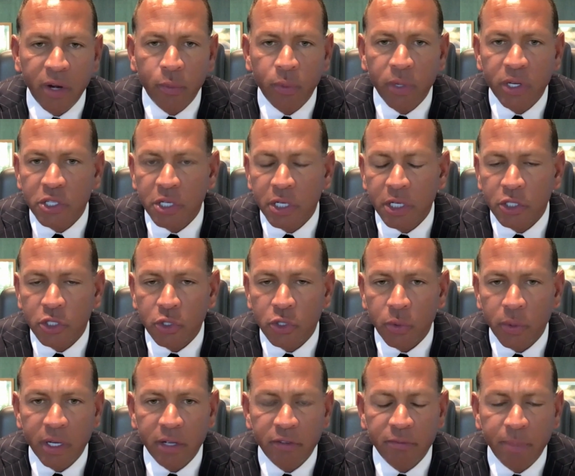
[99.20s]
rich
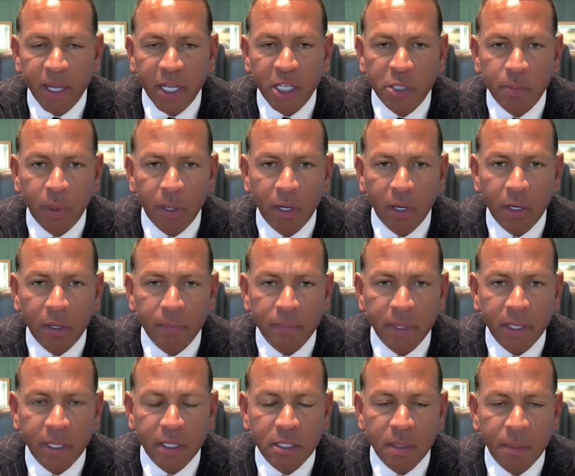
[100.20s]
history of baseball
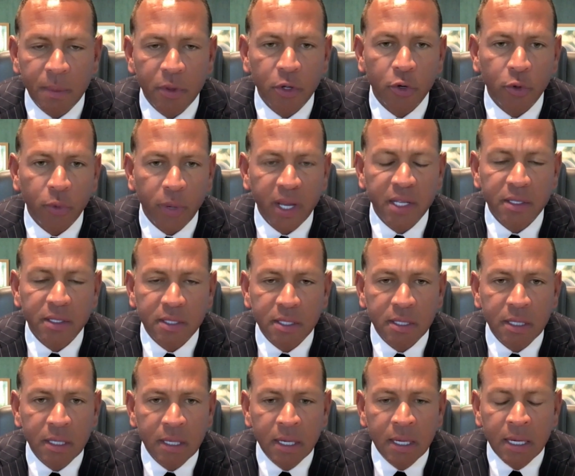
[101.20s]
and some of the
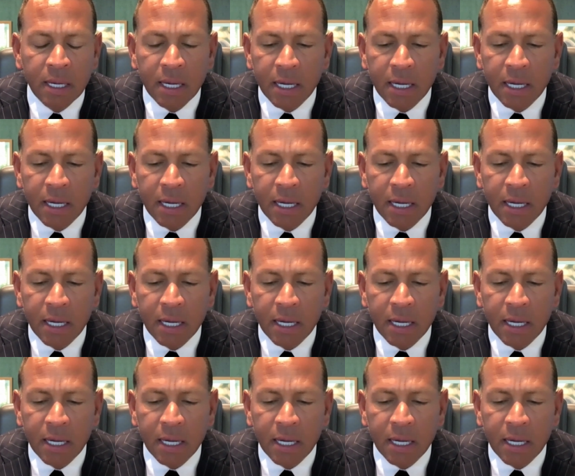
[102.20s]
greats.